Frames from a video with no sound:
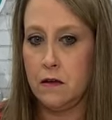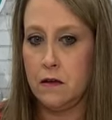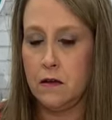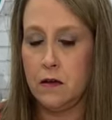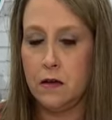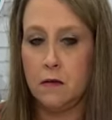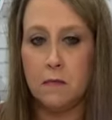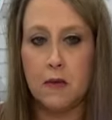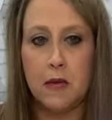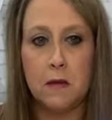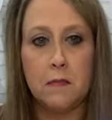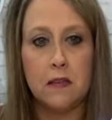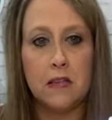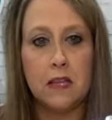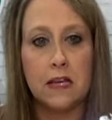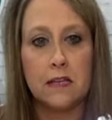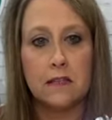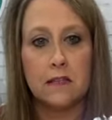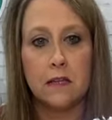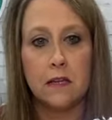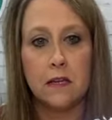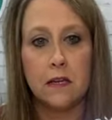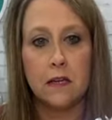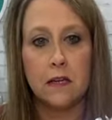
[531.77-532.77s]
All right, maybe
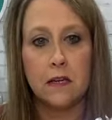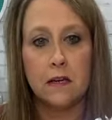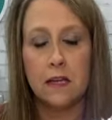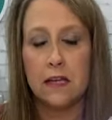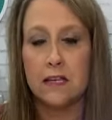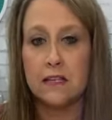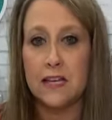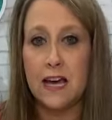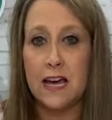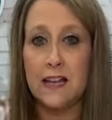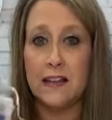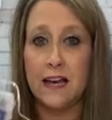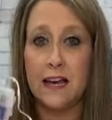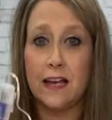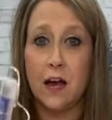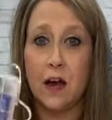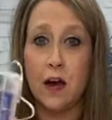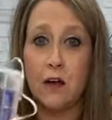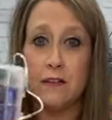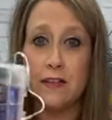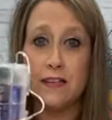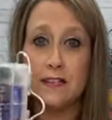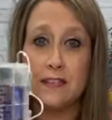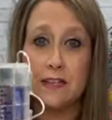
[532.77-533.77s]
that's it. It's got like
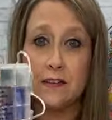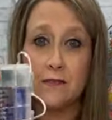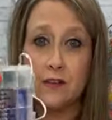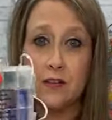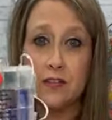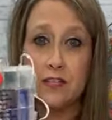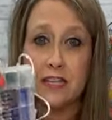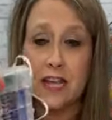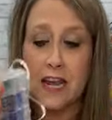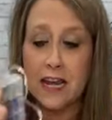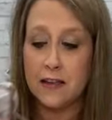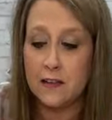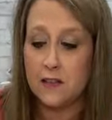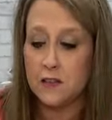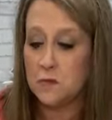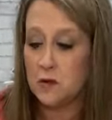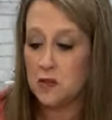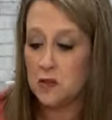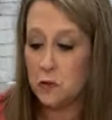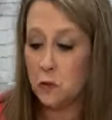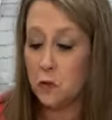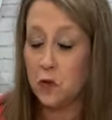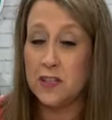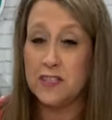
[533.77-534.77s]
all these different settings,
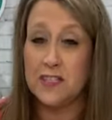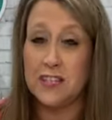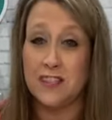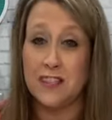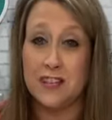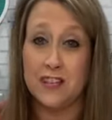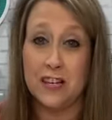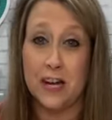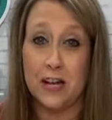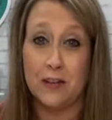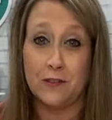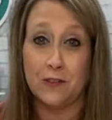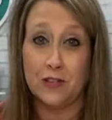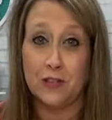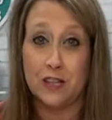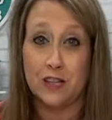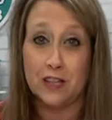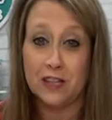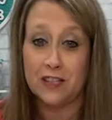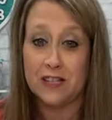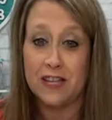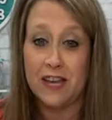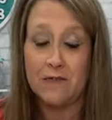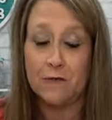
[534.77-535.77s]
but the ones at the Dollar Tree
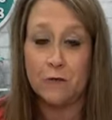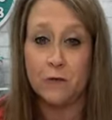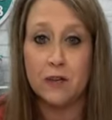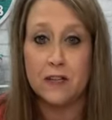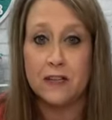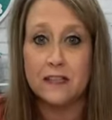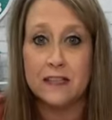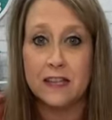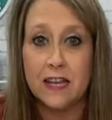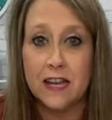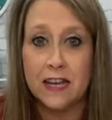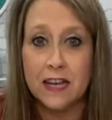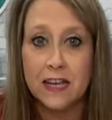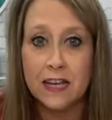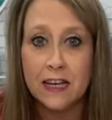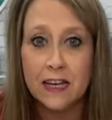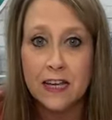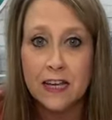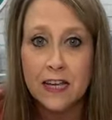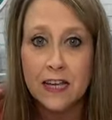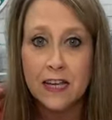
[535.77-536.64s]
just have one setting.